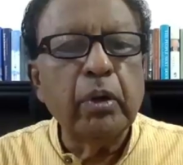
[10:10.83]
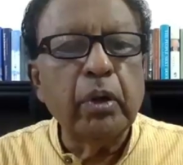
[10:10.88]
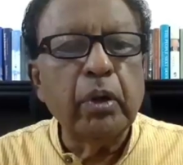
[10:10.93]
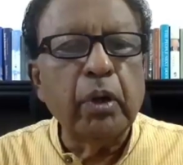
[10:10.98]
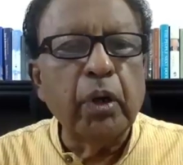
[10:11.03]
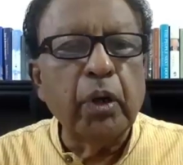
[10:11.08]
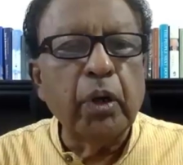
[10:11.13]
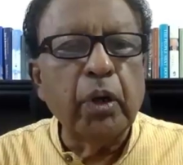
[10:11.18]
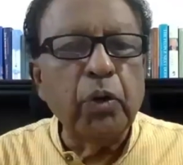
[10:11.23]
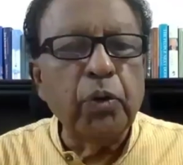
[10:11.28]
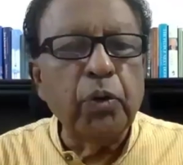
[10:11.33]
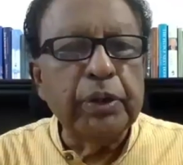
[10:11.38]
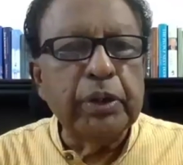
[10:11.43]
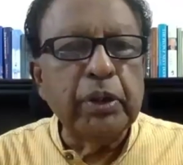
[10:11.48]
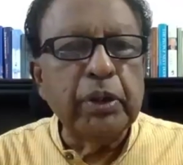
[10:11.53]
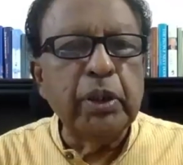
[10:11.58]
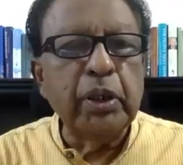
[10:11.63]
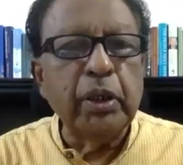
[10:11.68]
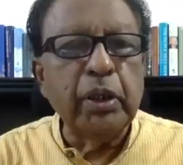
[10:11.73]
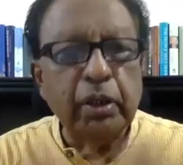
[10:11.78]
uh,
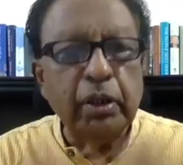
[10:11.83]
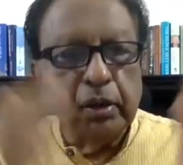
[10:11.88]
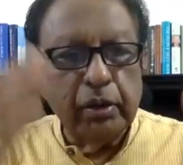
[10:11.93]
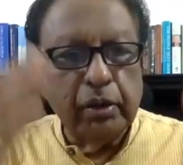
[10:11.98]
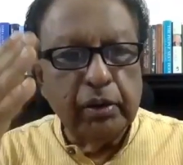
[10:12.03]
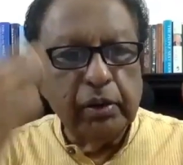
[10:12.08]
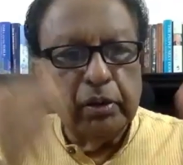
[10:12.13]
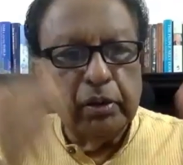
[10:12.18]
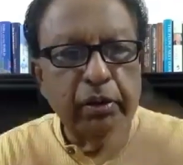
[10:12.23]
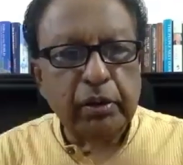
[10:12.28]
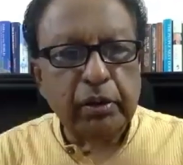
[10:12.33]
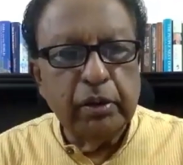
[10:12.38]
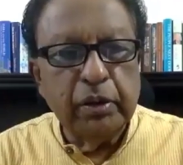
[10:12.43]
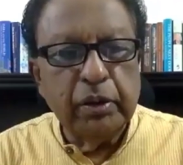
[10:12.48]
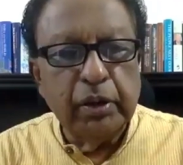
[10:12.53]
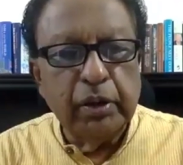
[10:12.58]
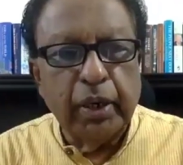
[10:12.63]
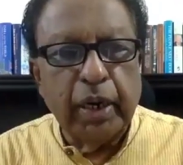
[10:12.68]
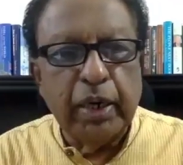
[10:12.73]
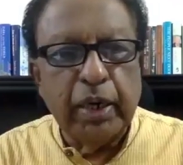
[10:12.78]
with the
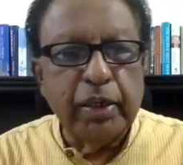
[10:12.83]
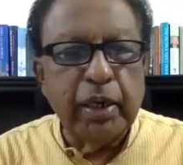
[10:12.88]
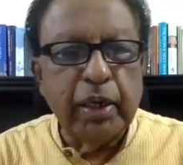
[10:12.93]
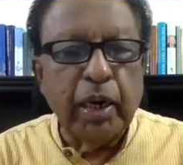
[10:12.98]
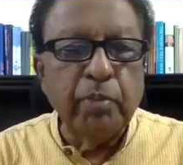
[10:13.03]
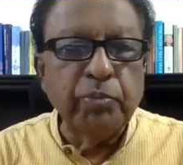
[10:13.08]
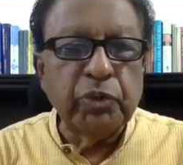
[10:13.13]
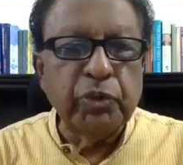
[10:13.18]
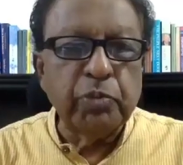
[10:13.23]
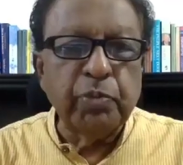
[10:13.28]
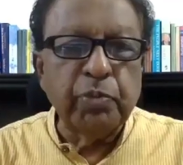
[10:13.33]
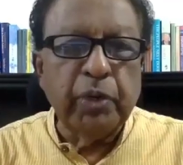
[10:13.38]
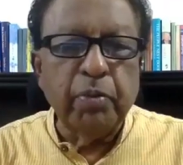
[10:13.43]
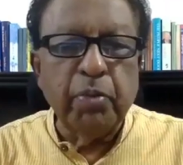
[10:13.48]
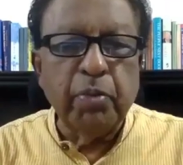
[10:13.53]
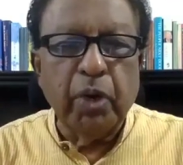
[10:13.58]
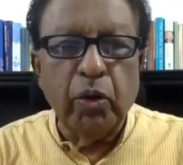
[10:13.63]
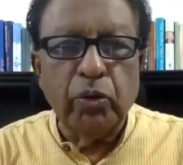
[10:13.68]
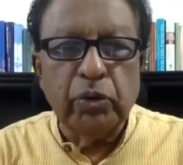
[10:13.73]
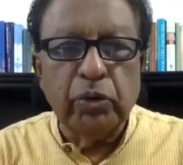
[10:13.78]
great
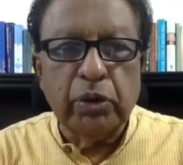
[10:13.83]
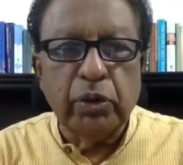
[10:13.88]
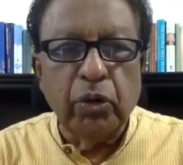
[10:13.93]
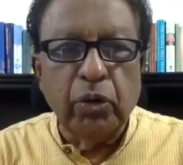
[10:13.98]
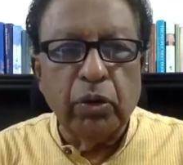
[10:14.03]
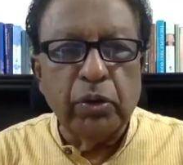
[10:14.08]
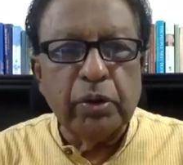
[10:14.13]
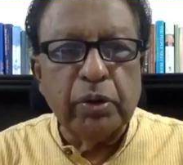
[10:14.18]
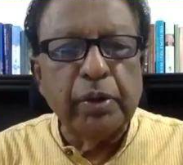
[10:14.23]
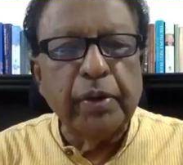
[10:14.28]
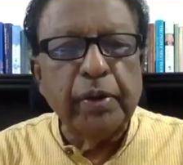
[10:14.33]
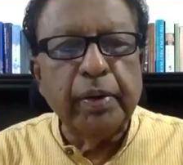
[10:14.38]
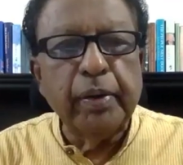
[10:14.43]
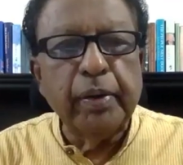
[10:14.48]
helmsman Mao Zedong.